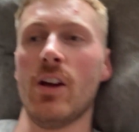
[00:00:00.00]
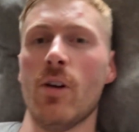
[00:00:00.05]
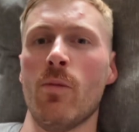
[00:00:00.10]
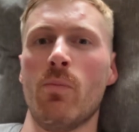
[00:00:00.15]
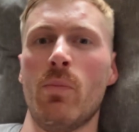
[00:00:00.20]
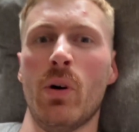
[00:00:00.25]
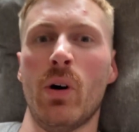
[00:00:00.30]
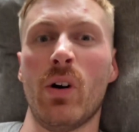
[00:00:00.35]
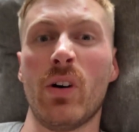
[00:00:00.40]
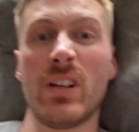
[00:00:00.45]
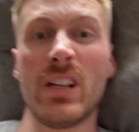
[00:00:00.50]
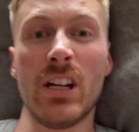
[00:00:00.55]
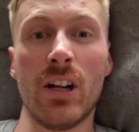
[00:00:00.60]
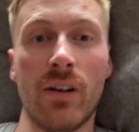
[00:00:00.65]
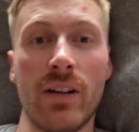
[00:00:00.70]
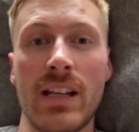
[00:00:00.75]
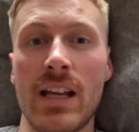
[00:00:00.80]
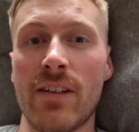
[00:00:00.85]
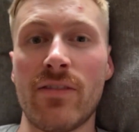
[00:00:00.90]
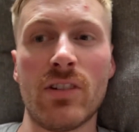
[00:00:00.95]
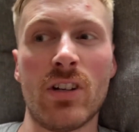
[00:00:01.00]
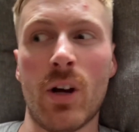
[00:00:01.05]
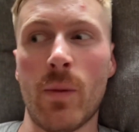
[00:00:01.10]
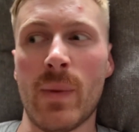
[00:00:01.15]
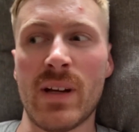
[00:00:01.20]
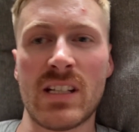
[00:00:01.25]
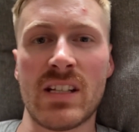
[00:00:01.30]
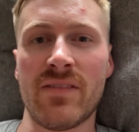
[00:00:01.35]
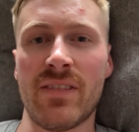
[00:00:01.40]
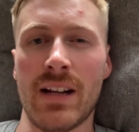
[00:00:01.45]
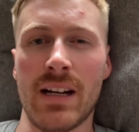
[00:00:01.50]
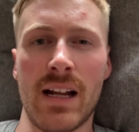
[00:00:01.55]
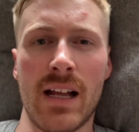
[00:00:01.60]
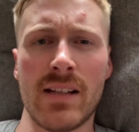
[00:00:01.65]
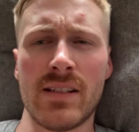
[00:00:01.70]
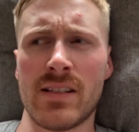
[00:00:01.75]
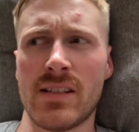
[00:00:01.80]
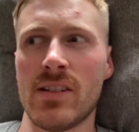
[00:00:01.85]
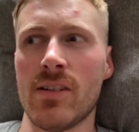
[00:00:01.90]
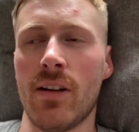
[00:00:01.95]
But, you know, they haven't got massive
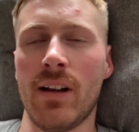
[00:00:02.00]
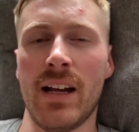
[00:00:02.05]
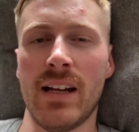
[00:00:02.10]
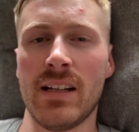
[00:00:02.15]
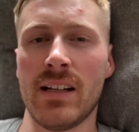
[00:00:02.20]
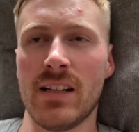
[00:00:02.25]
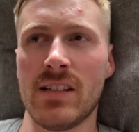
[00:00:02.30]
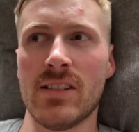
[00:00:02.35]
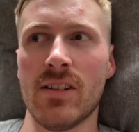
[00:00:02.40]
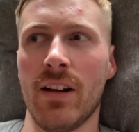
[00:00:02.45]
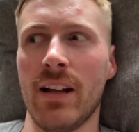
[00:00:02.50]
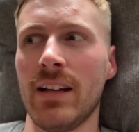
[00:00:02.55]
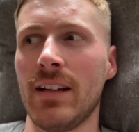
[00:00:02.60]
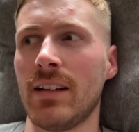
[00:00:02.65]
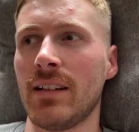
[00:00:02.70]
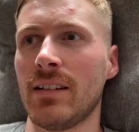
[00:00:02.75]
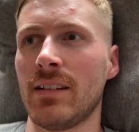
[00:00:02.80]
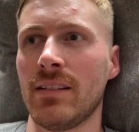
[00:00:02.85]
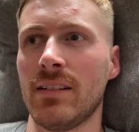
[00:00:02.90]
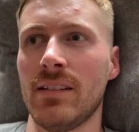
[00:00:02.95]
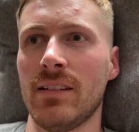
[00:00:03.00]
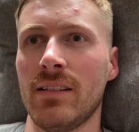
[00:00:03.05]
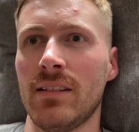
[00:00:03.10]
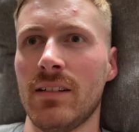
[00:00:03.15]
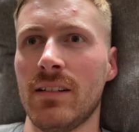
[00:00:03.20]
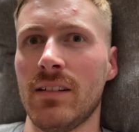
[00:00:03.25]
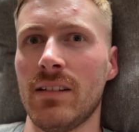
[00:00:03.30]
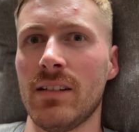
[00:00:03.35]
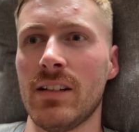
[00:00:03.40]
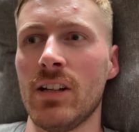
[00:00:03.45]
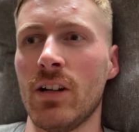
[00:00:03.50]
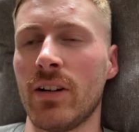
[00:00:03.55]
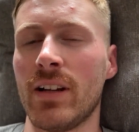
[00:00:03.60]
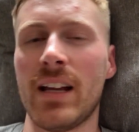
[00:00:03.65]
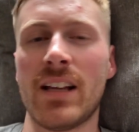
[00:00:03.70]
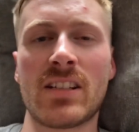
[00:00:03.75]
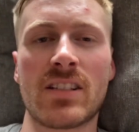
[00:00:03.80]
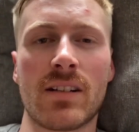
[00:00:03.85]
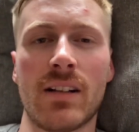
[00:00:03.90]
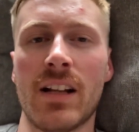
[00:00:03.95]
headlines. It's not like, it's not like, you know,
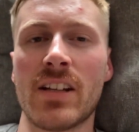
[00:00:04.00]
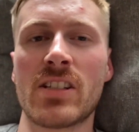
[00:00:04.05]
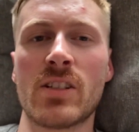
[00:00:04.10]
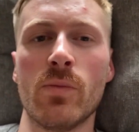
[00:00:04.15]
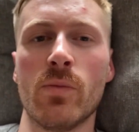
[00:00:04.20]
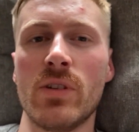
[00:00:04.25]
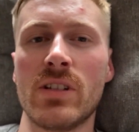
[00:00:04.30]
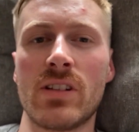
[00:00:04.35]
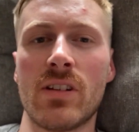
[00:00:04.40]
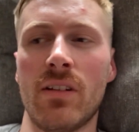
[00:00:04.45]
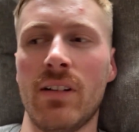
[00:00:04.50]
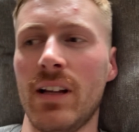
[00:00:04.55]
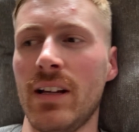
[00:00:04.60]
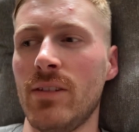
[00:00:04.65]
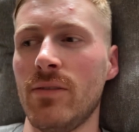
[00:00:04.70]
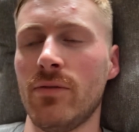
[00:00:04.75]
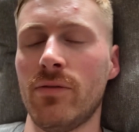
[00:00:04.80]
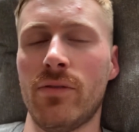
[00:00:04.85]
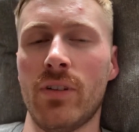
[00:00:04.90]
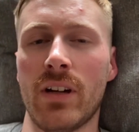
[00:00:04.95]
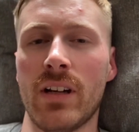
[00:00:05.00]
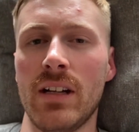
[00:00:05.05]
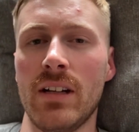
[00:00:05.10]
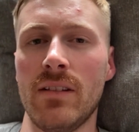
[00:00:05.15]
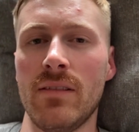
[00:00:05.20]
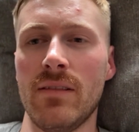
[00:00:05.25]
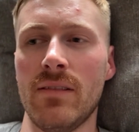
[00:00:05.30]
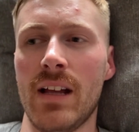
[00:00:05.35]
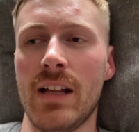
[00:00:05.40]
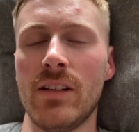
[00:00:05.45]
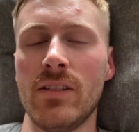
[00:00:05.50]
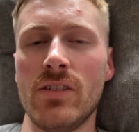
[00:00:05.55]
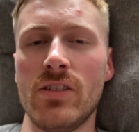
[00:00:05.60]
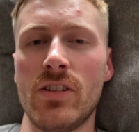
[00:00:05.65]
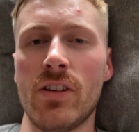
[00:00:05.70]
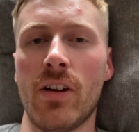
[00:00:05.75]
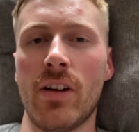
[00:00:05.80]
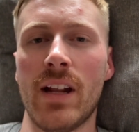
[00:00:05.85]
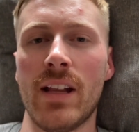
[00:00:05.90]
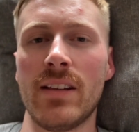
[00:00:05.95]
Gas Glastonbury's got like fucking Elton
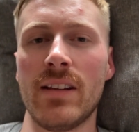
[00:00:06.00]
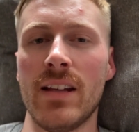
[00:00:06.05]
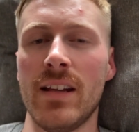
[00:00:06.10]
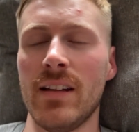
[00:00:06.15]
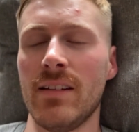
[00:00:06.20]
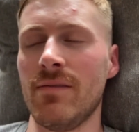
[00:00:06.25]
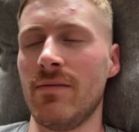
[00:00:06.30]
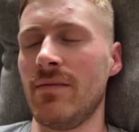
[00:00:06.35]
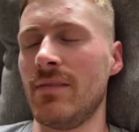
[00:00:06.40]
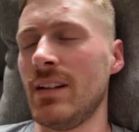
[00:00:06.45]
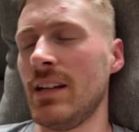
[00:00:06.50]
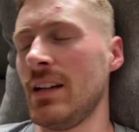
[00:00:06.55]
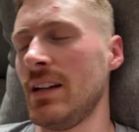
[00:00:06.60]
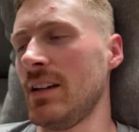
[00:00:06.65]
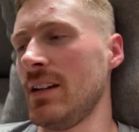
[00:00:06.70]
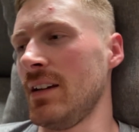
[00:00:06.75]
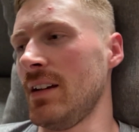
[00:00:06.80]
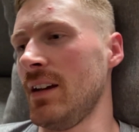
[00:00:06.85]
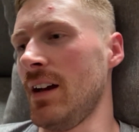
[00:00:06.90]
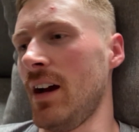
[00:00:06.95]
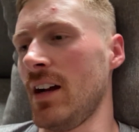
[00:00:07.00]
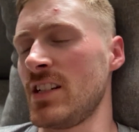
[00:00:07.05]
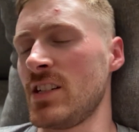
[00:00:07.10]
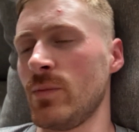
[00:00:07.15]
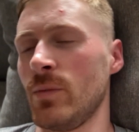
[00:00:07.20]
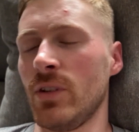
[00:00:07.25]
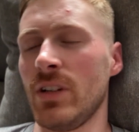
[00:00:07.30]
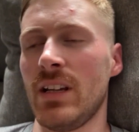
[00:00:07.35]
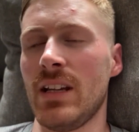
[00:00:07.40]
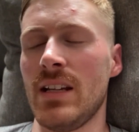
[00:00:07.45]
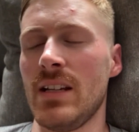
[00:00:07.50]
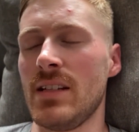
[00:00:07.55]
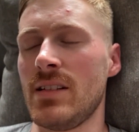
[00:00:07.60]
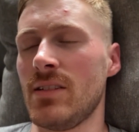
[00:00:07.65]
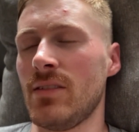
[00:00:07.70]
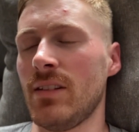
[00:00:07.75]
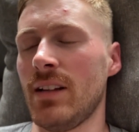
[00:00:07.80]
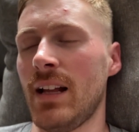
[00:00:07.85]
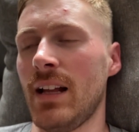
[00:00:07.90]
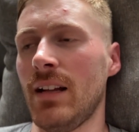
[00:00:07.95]
John, haven't they? And Arctic Monkeys and
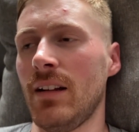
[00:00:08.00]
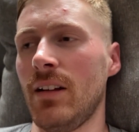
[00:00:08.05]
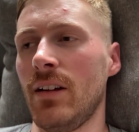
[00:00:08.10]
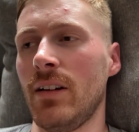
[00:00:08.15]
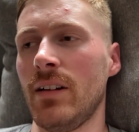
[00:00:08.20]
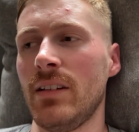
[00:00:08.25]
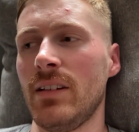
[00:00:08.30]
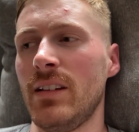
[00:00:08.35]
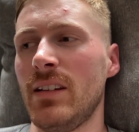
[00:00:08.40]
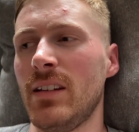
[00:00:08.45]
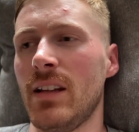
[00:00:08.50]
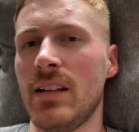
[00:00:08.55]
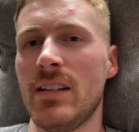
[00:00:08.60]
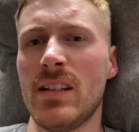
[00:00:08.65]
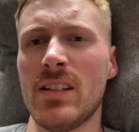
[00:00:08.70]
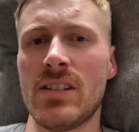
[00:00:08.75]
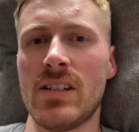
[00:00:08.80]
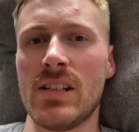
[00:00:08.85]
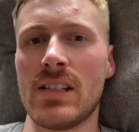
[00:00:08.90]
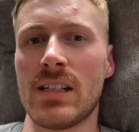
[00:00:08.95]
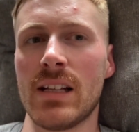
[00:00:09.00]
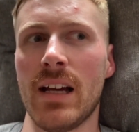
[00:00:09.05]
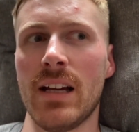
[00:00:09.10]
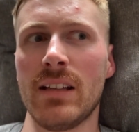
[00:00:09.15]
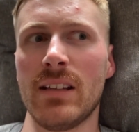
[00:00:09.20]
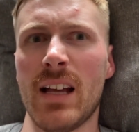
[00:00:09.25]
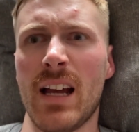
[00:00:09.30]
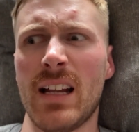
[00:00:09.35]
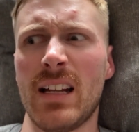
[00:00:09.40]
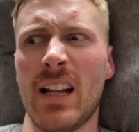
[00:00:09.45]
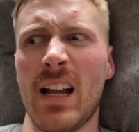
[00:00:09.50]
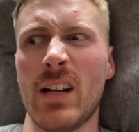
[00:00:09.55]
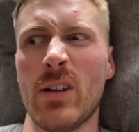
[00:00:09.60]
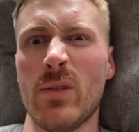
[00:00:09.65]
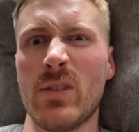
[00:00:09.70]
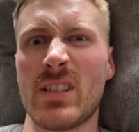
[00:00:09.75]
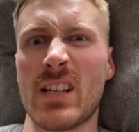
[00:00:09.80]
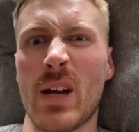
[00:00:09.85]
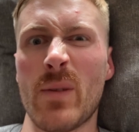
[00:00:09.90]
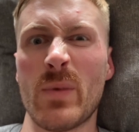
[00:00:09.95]
all that lot. And, and, this is like the headliner
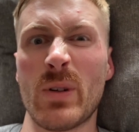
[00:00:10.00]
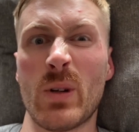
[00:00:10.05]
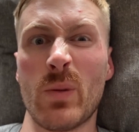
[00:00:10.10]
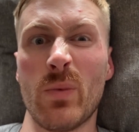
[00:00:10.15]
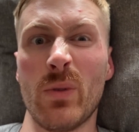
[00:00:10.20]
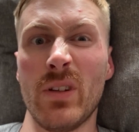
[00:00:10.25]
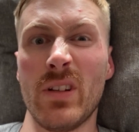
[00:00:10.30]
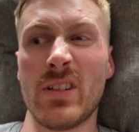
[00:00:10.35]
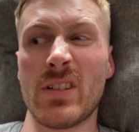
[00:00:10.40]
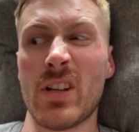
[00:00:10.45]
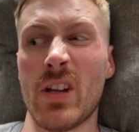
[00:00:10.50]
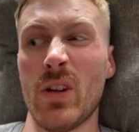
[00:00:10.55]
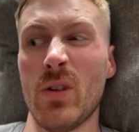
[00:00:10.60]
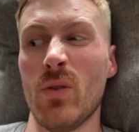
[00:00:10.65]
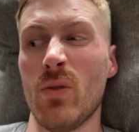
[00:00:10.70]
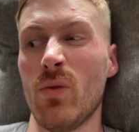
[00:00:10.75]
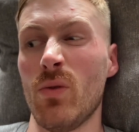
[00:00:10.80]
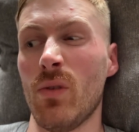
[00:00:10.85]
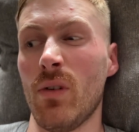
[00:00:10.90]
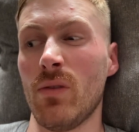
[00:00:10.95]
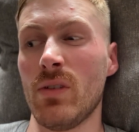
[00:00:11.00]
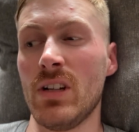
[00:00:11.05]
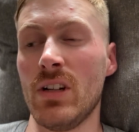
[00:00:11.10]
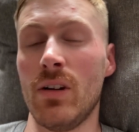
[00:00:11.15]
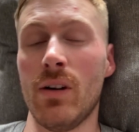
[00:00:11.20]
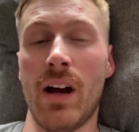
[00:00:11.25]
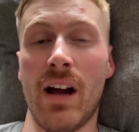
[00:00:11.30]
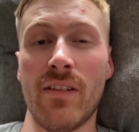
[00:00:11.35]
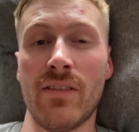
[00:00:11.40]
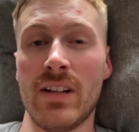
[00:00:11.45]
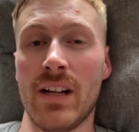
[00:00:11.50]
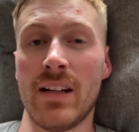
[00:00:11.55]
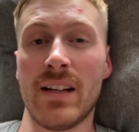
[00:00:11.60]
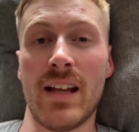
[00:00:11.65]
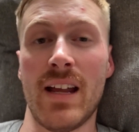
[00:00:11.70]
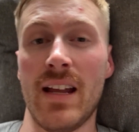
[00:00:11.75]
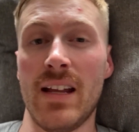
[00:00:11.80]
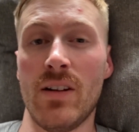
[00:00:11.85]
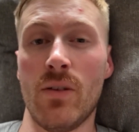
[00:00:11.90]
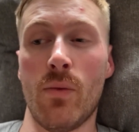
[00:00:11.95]
is Chemical Brothers, who, you know, haven't had a
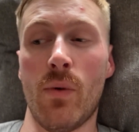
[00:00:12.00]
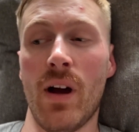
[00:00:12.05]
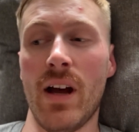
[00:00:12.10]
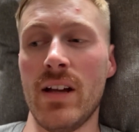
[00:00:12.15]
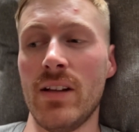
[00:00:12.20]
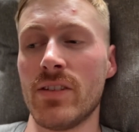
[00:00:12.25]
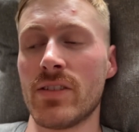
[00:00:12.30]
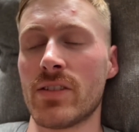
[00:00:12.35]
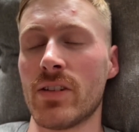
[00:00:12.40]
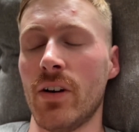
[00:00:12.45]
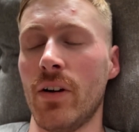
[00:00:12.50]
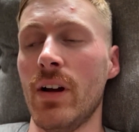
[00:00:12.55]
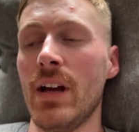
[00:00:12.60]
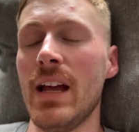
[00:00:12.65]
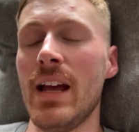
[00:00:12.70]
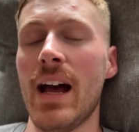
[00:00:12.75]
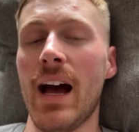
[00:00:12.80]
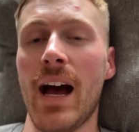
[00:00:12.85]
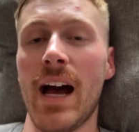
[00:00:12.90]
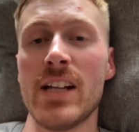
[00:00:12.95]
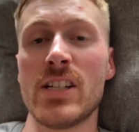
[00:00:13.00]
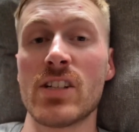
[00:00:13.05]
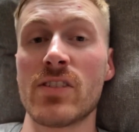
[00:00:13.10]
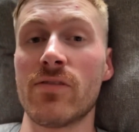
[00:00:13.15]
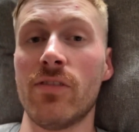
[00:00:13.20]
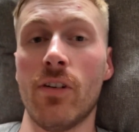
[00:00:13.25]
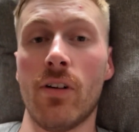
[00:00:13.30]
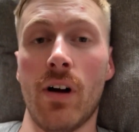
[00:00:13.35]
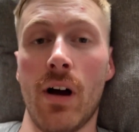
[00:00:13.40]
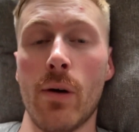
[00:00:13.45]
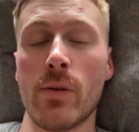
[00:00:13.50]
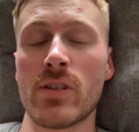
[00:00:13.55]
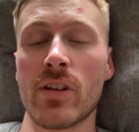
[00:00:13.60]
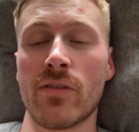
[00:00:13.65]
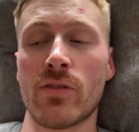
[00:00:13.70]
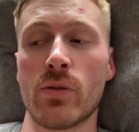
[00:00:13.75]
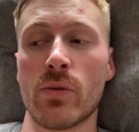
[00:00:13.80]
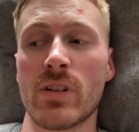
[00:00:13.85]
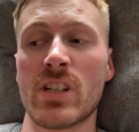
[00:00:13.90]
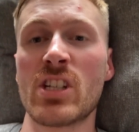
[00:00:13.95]
hit in a while. So I just thought I was off
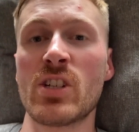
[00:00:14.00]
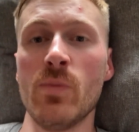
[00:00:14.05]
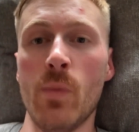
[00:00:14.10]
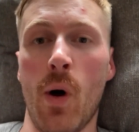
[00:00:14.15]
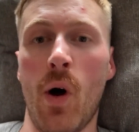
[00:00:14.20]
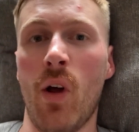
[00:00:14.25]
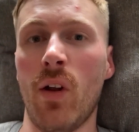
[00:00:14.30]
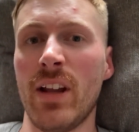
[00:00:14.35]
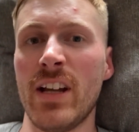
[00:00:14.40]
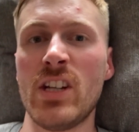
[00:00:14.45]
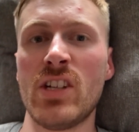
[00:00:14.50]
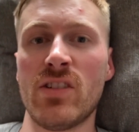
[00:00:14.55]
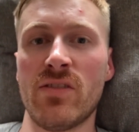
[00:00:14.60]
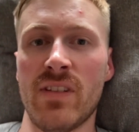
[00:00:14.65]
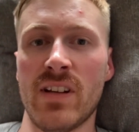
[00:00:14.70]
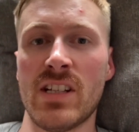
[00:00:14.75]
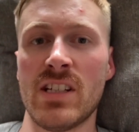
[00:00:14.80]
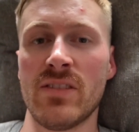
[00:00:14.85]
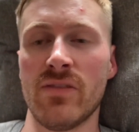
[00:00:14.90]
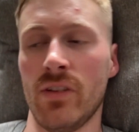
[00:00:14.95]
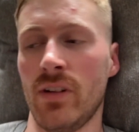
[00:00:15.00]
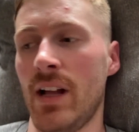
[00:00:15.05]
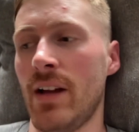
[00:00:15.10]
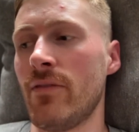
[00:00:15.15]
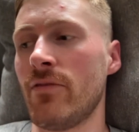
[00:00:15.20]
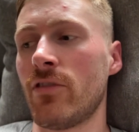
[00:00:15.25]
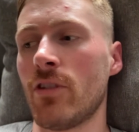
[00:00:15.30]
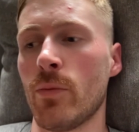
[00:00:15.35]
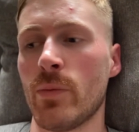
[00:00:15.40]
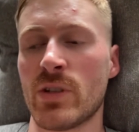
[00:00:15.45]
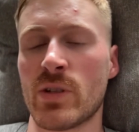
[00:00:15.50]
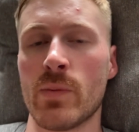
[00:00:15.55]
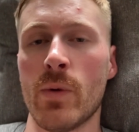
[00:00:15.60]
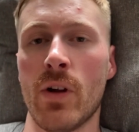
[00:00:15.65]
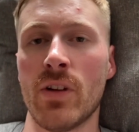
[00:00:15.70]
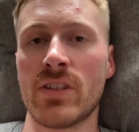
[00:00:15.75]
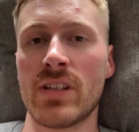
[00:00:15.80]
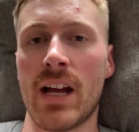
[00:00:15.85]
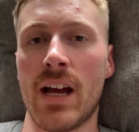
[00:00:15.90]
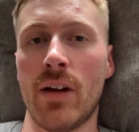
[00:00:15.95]
to a smallish festival. I'm from a
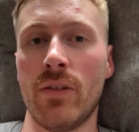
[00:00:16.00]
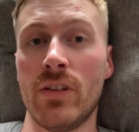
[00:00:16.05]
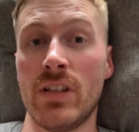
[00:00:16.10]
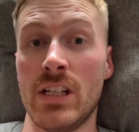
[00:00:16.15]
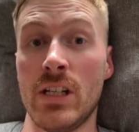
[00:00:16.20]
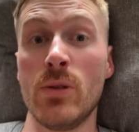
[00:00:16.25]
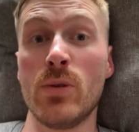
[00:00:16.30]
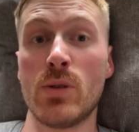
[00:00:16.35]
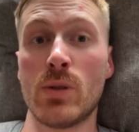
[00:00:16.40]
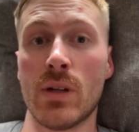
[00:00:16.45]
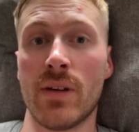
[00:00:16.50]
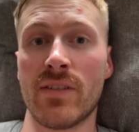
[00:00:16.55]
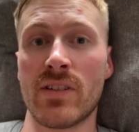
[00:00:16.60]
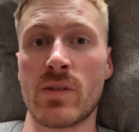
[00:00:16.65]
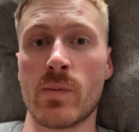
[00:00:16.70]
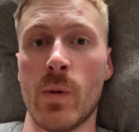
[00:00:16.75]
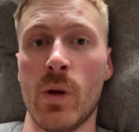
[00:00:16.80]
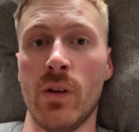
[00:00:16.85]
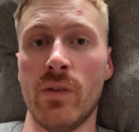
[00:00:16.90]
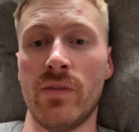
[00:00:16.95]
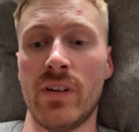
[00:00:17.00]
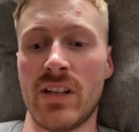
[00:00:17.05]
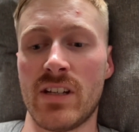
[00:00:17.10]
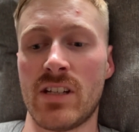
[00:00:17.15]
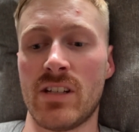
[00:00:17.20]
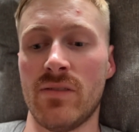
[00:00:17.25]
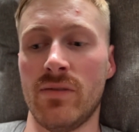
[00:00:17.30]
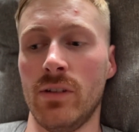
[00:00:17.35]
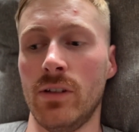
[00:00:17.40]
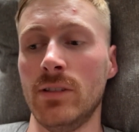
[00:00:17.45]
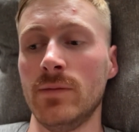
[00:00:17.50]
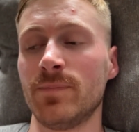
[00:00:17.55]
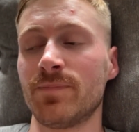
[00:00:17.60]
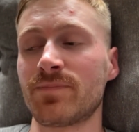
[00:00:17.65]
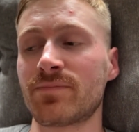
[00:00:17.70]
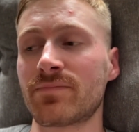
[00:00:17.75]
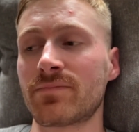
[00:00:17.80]
small town that used to have a small festival.